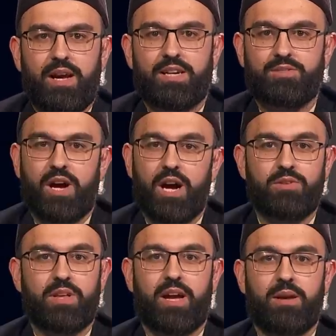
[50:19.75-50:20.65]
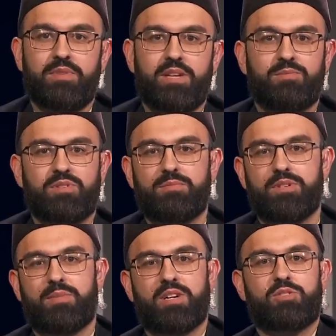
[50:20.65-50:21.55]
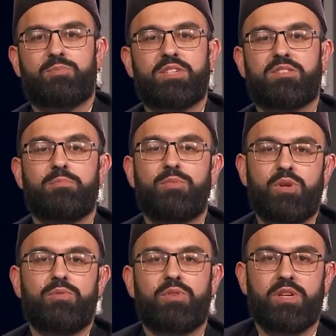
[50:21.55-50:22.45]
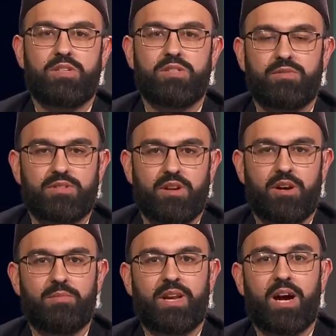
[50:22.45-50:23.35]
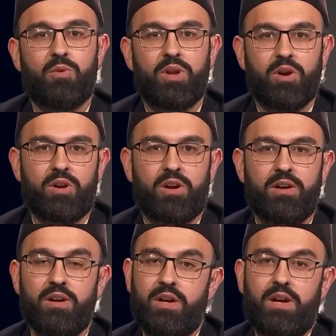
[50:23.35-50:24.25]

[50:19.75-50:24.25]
as to how the Ahmadiyya Muslim Jamaat spreads the beautiful teachings of Islam, and how we honour